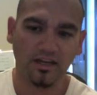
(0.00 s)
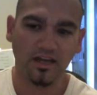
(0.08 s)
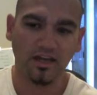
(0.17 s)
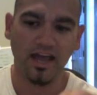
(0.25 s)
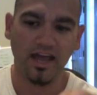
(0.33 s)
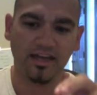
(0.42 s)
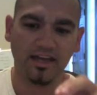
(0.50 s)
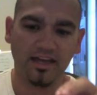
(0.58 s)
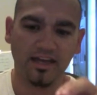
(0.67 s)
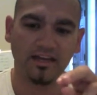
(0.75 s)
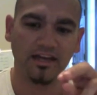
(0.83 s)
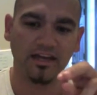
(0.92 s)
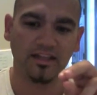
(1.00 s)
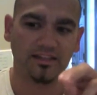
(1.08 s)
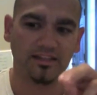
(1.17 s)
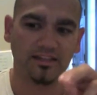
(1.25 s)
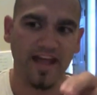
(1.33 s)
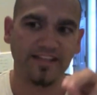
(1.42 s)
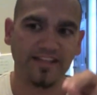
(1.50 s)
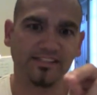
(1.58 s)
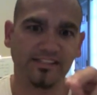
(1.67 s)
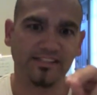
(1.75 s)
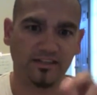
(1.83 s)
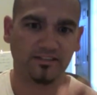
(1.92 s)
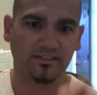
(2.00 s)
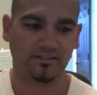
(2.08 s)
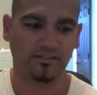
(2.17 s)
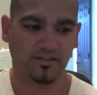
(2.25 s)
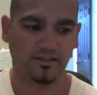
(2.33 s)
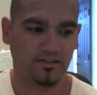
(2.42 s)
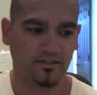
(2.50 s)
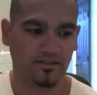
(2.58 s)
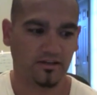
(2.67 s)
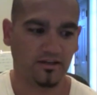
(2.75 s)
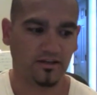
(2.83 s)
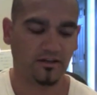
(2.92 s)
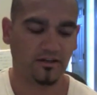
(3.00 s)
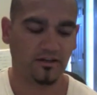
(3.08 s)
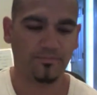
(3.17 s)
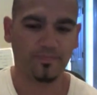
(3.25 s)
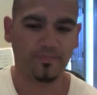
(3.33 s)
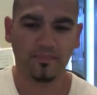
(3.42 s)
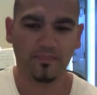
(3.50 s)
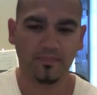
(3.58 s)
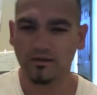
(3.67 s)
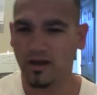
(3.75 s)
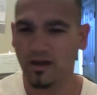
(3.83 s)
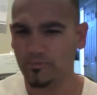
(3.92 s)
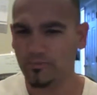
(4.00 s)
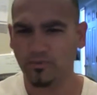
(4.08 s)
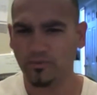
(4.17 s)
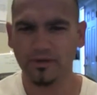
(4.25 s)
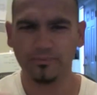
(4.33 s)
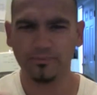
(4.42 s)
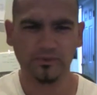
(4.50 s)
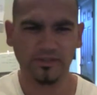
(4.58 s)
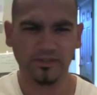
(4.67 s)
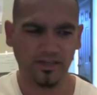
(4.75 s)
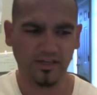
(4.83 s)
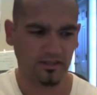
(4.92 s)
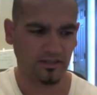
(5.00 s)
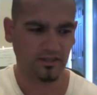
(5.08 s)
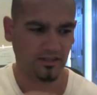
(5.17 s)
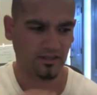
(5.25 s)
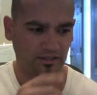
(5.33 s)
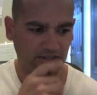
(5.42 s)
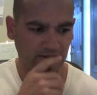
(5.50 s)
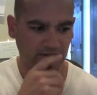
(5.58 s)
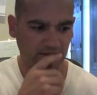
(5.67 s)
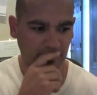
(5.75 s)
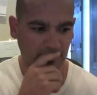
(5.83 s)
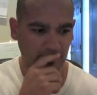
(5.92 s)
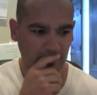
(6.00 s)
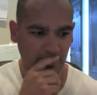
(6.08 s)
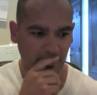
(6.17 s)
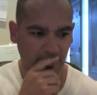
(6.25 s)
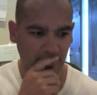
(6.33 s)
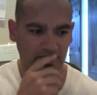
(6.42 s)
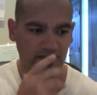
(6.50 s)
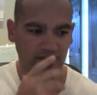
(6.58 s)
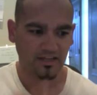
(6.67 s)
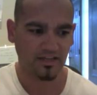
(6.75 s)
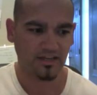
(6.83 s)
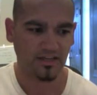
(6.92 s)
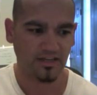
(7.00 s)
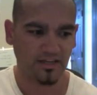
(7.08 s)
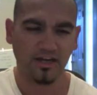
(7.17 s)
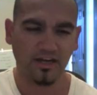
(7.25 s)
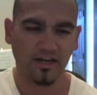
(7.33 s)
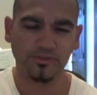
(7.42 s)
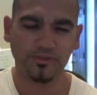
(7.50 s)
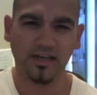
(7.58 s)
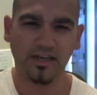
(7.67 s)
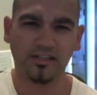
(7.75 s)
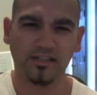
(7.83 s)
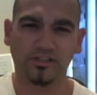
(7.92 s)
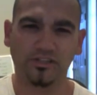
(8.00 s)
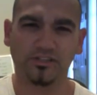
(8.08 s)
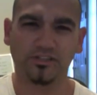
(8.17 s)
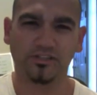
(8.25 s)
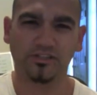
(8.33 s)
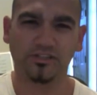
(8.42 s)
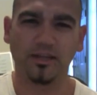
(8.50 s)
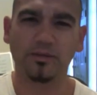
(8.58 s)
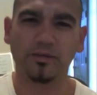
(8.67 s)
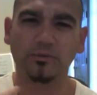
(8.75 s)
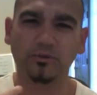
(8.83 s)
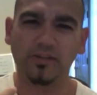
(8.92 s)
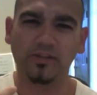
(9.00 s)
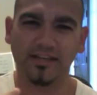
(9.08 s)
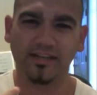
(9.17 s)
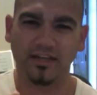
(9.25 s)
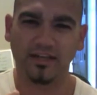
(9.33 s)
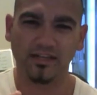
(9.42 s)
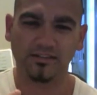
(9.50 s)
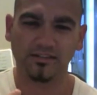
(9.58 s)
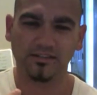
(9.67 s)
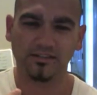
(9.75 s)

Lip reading: And that sucks. Comm 101 and Mosaic is the thing that helps us understand that people do that to us.